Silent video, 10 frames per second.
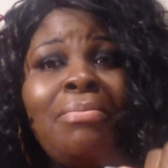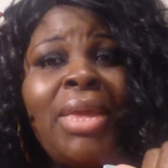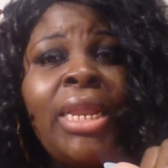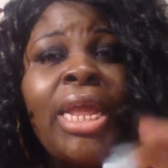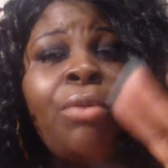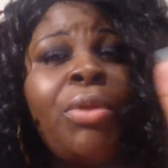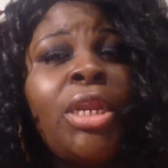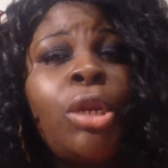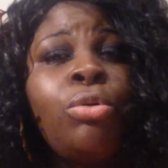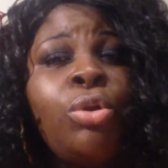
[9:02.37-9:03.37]
to me. They
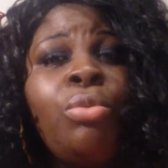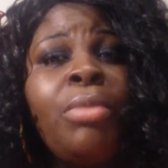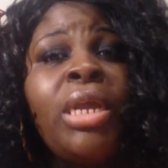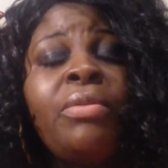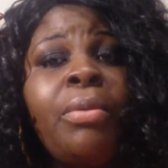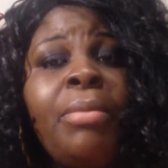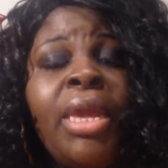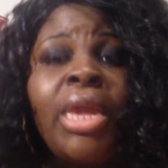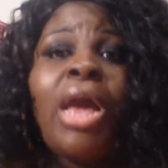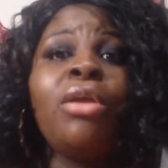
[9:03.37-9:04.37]
really don't do much for
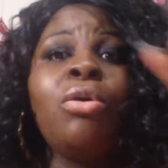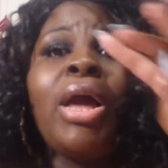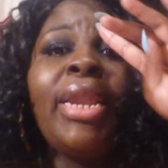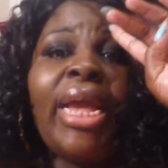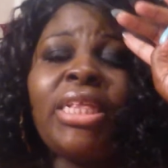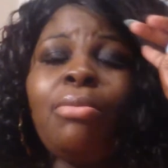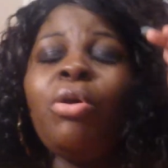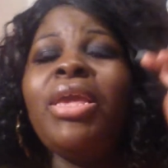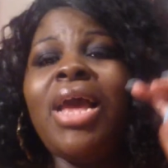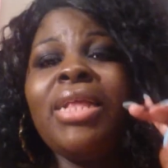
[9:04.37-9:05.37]
me. Y'all know I like
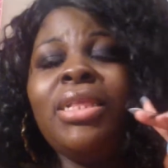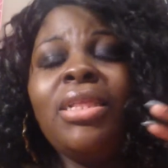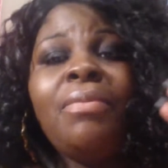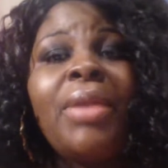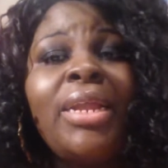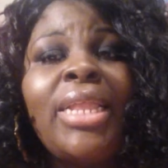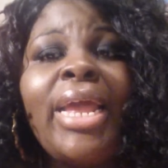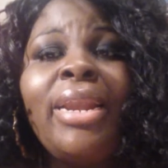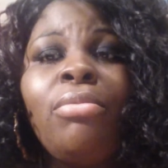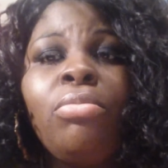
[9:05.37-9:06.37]
smoky eyes and stuff like
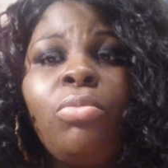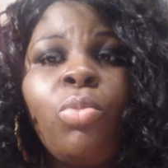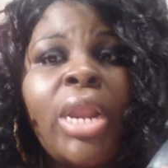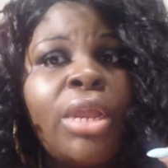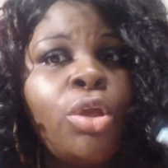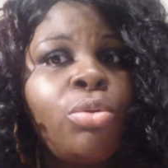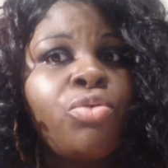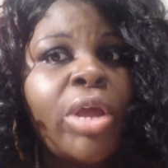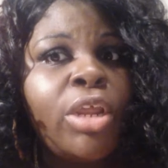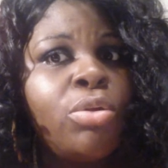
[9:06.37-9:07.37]
that, and when I
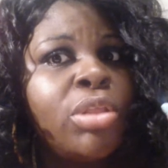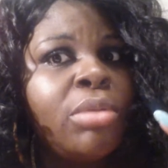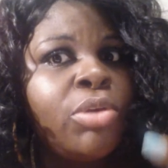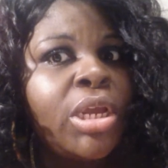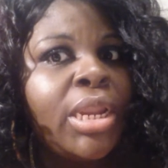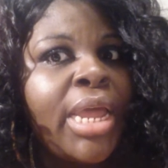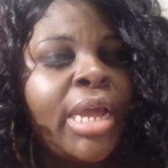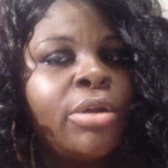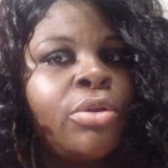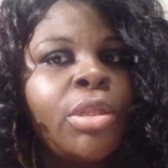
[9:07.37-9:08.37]
try to use them gel
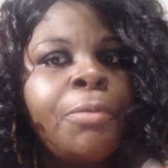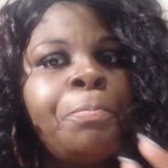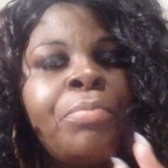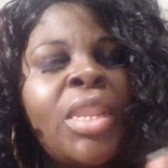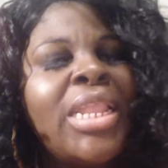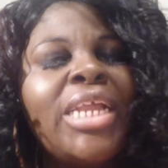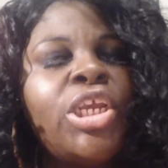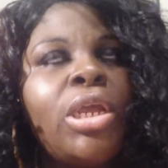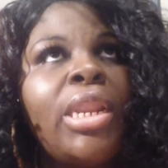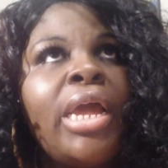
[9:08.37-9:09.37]
liners, not
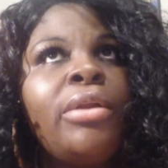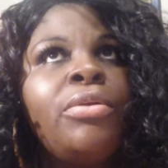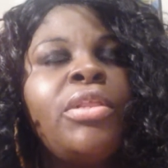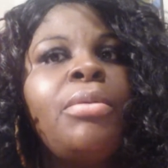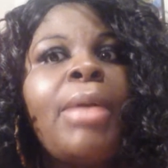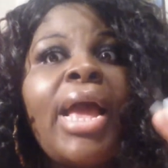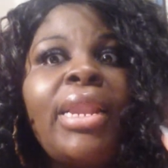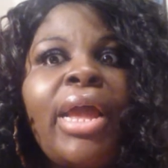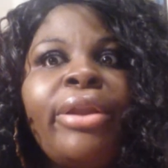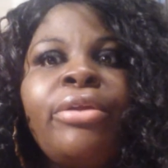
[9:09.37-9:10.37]
gel liners, them
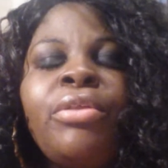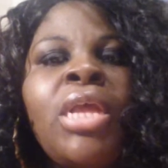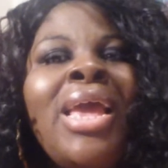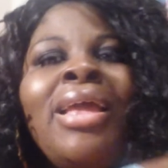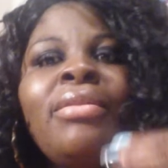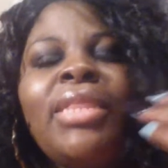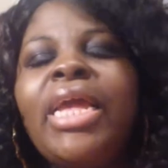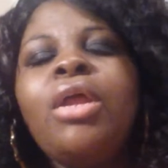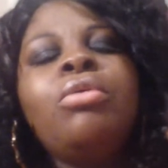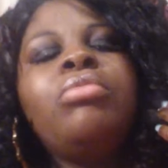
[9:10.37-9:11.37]
eyeliners,
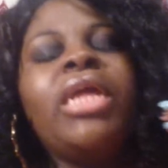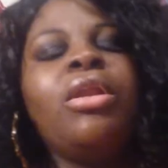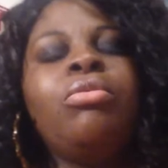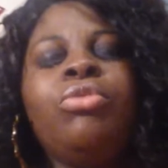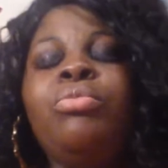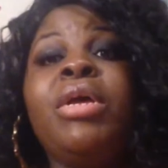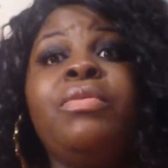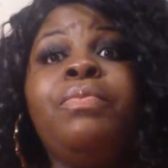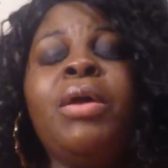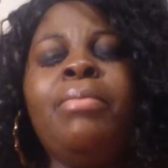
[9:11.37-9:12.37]
they don't do
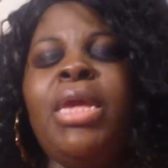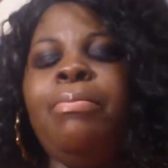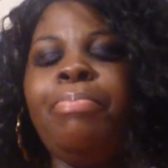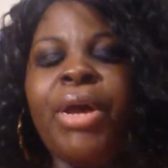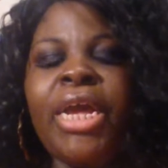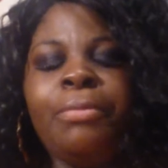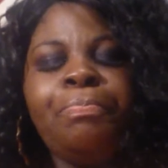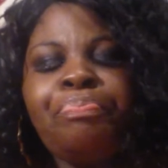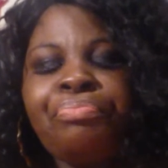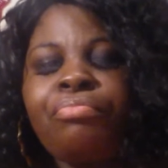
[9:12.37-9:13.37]
much for me,
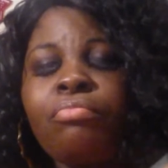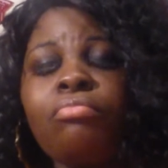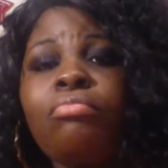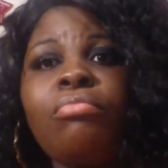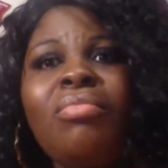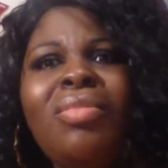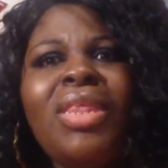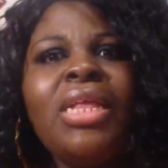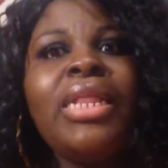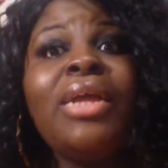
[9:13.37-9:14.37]
but
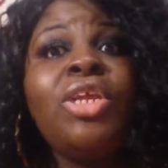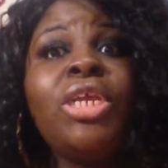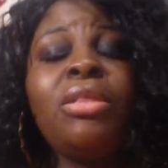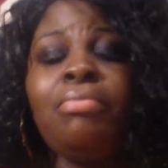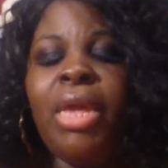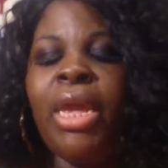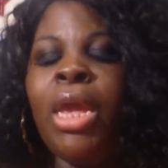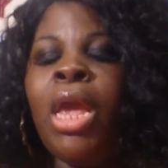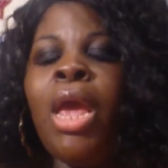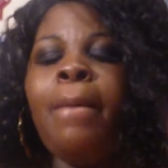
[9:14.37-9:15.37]
that's just
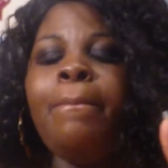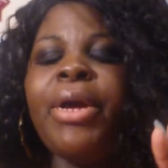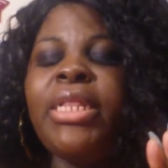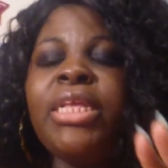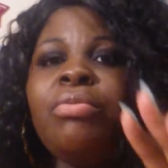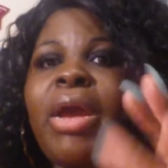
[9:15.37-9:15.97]
me. But this